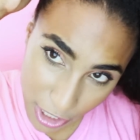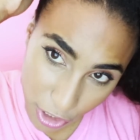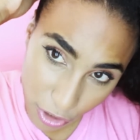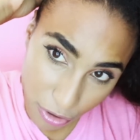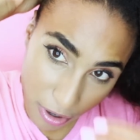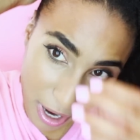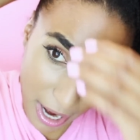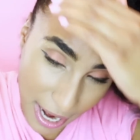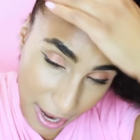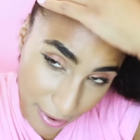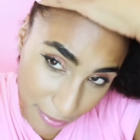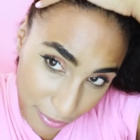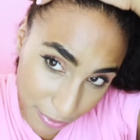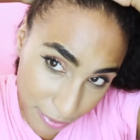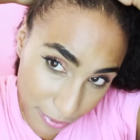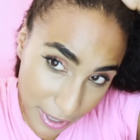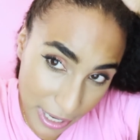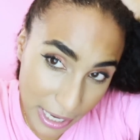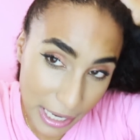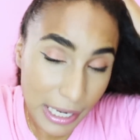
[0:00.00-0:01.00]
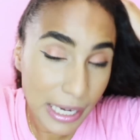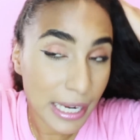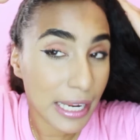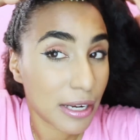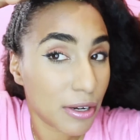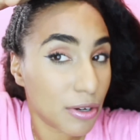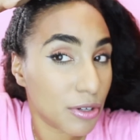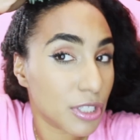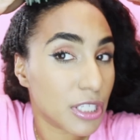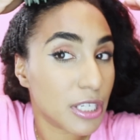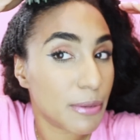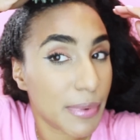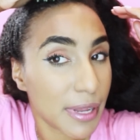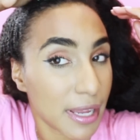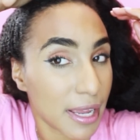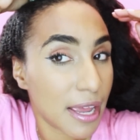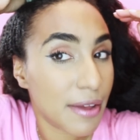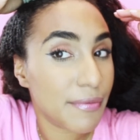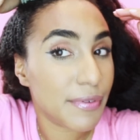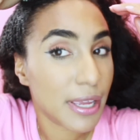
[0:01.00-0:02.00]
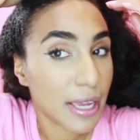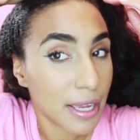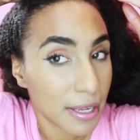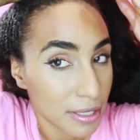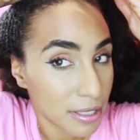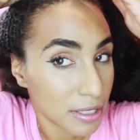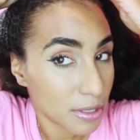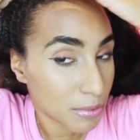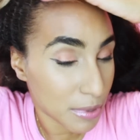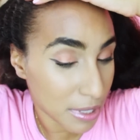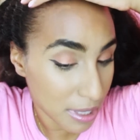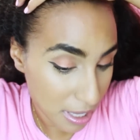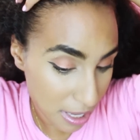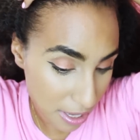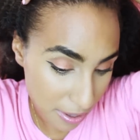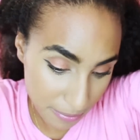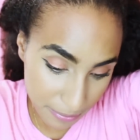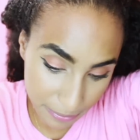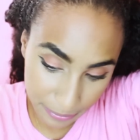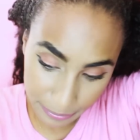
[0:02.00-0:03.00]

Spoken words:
I try really not to be heavy-handed with it.